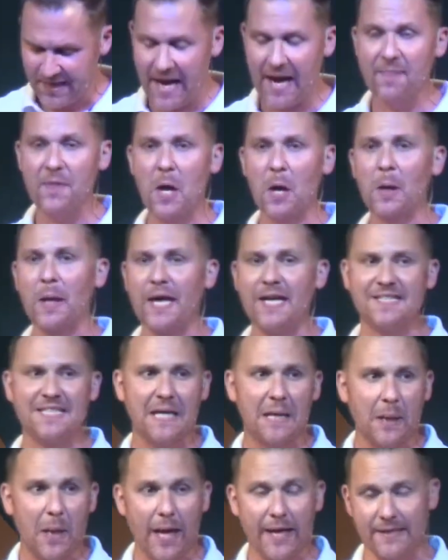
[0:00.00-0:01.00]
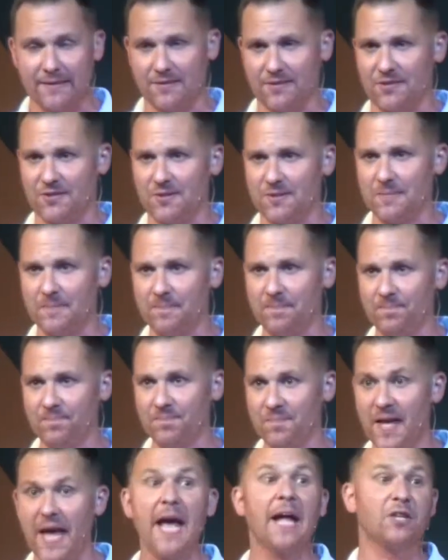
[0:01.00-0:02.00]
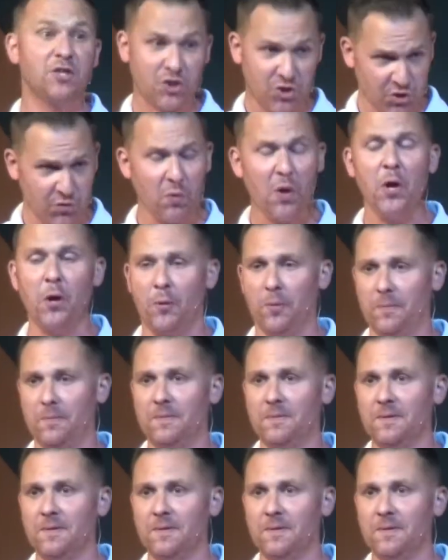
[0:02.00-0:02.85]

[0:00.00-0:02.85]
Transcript: and they're lazy gluttons. It's true.